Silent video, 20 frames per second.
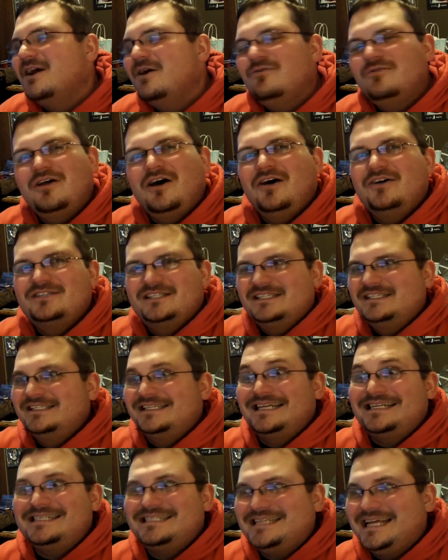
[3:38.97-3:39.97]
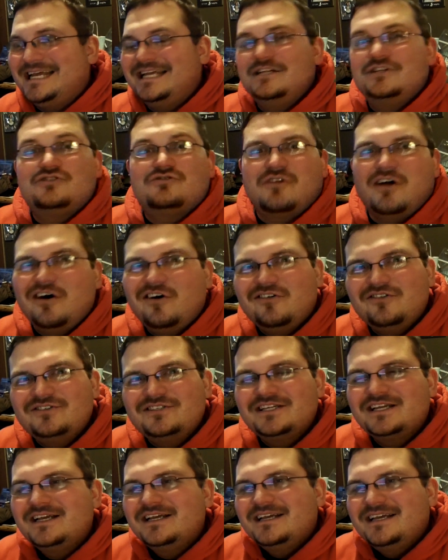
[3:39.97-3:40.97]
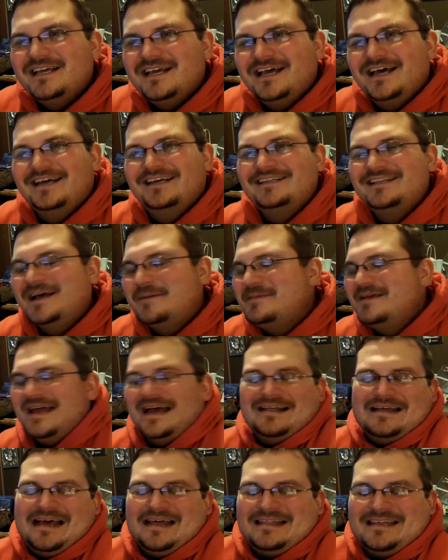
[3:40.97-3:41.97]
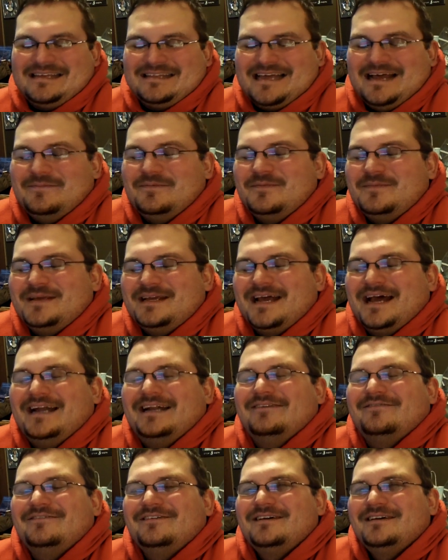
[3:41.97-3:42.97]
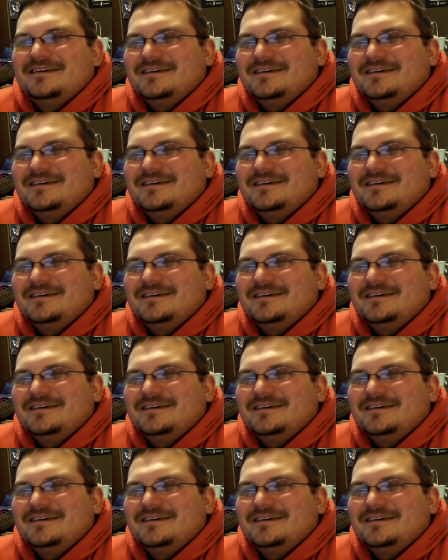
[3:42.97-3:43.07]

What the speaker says: no losses, and 10 draws. I think that would be kind of